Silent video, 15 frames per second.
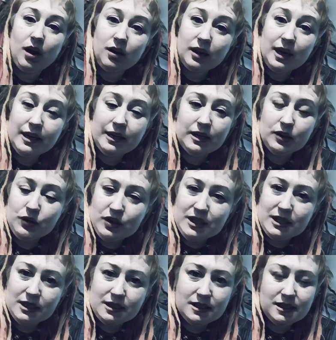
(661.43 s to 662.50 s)
all kind of
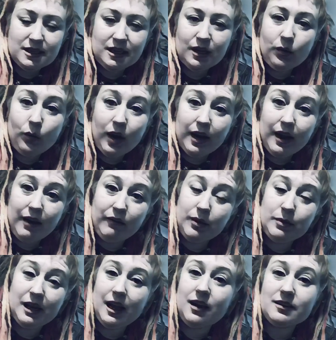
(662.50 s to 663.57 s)
interested in seeing what
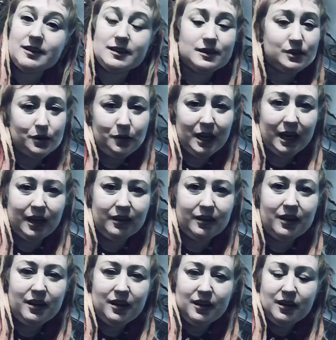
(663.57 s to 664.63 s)
everybody else is doing. And
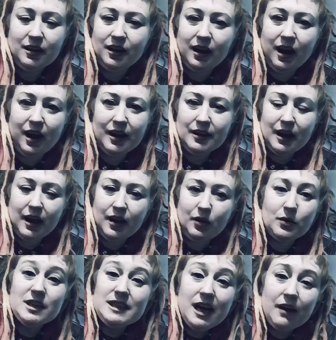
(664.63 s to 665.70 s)
I
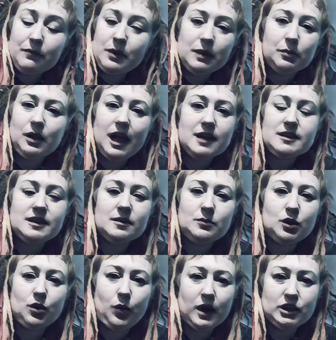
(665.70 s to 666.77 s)
always have people asking
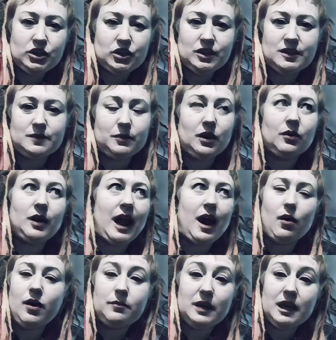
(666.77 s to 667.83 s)
me questions about
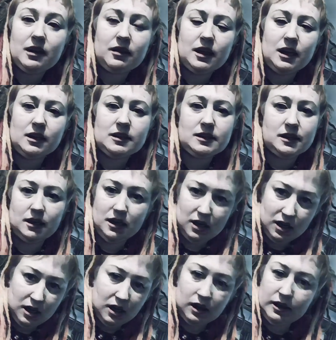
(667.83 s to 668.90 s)
how I make things, and,
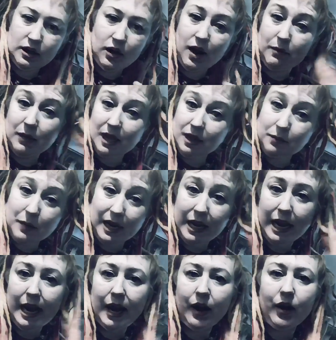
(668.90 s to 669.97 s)
you know, I make my
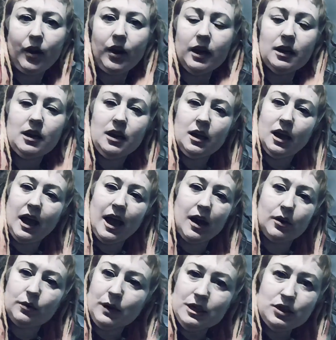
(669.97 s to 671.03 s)
hair, and
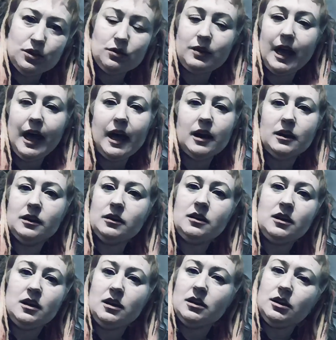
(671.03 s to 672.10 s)
how do I do that? And,
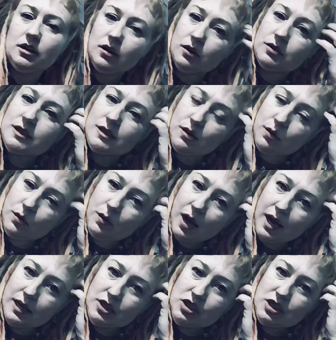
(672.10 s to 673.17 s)
you know, so
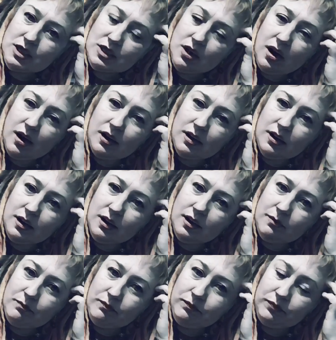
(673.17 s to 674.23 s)
I just thought
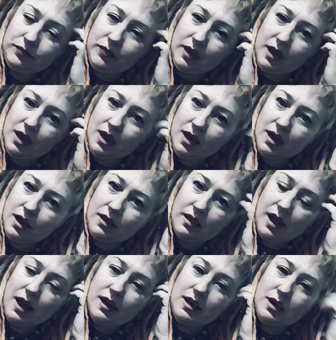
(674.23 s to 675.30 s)

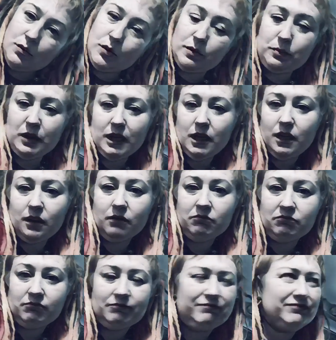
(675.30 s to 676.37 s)
that it would be
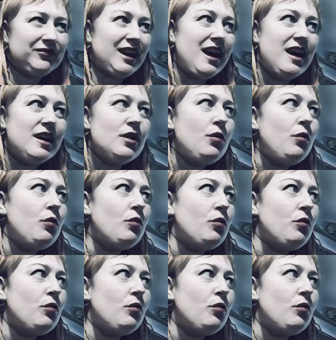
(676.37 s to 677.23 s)
kind of,